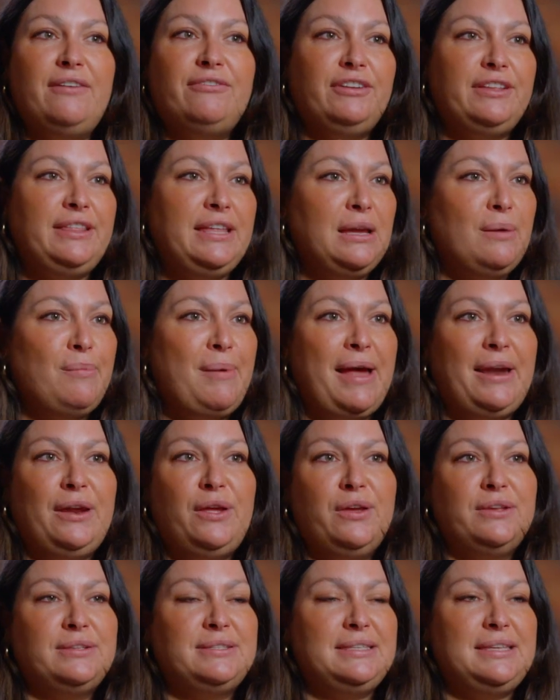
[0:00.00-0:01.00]
everything about
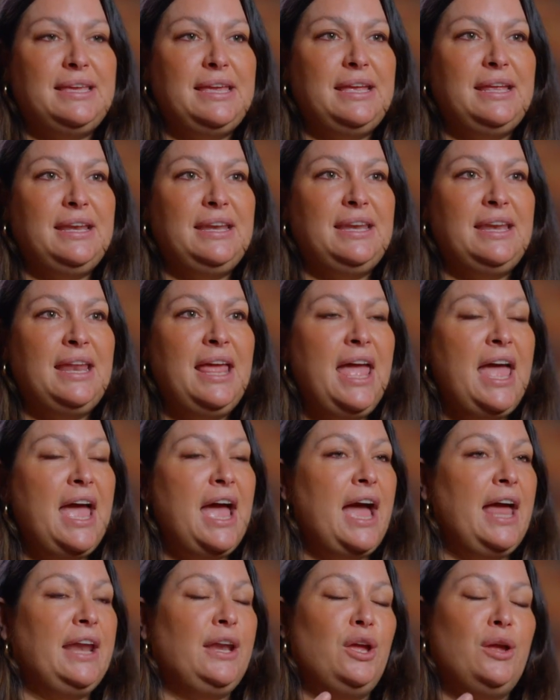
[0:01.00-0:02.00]
her skin
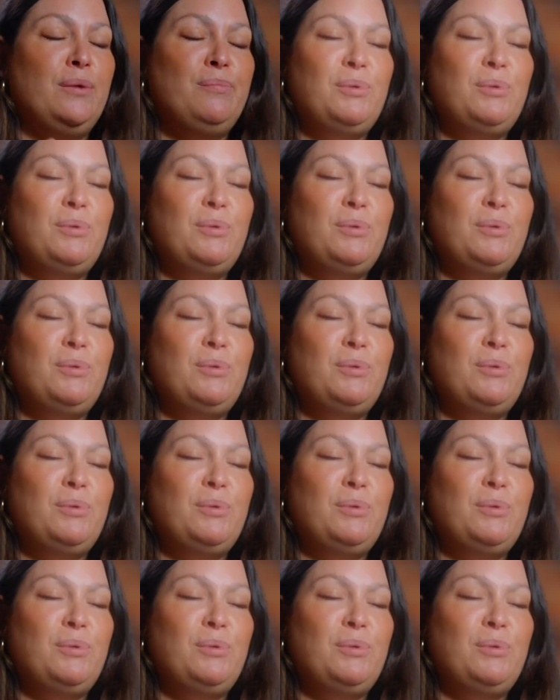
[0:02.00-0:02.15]
and her